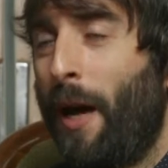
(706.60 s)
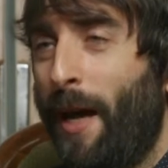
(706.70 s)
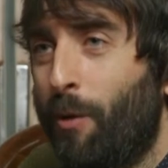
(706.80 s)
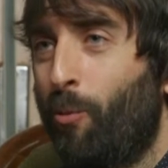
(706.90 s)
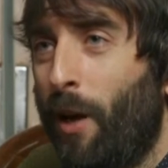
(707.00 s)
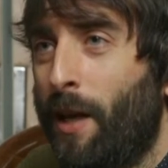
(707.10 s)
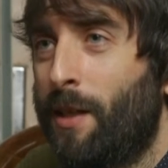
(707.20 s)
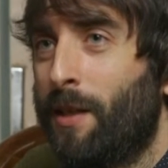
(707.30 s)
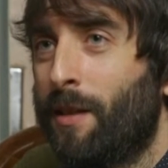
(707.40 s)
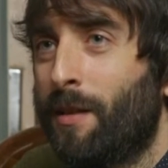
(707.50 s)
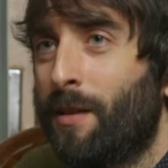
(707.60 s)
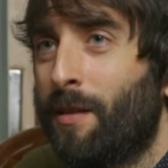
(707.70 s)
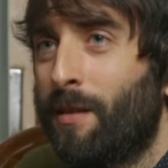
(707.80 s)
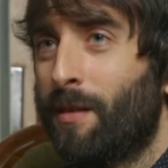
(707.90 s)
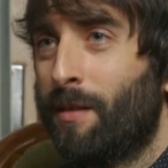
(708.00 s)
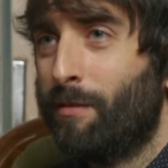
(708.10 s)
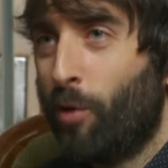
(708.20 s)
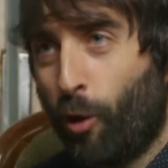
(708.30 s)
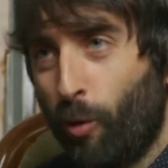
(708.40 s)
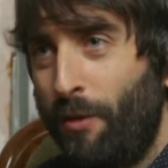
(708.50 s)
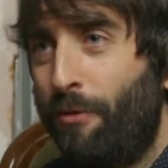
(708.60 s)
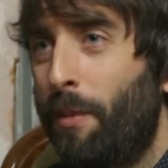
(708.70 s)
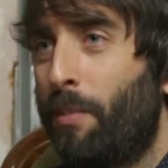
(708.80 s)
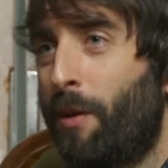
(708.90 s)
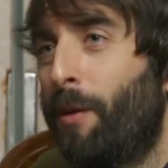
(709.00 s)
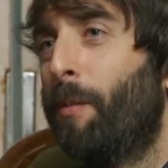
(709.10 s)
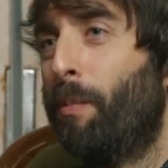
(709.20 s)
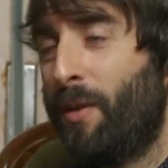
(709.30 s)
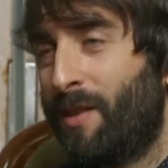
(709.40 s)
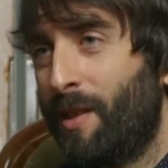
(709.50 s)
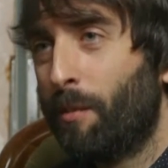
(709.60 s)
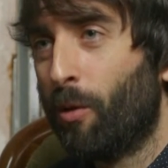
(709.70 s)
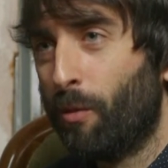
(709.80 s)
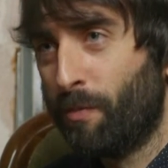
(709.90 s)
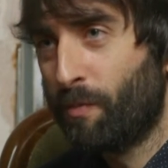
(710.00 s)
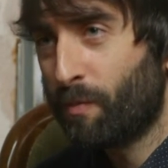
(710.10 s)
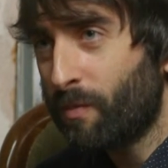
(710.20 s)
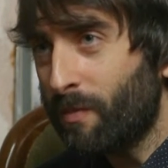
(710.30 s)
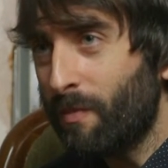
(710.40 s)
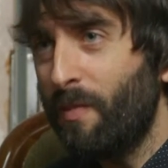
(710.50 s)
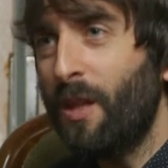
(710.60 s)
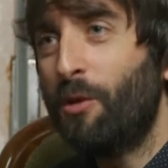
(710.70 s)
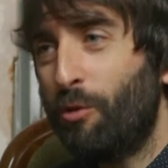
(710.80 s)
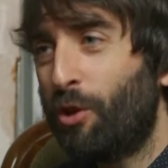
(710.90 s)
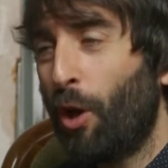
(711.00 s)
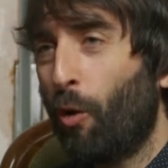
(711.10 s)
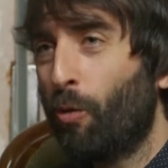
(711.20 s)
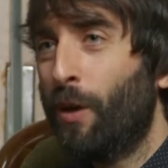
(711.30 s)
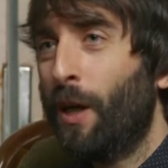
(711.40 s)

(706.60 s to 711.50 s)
had read not only Weber, but Simmel. So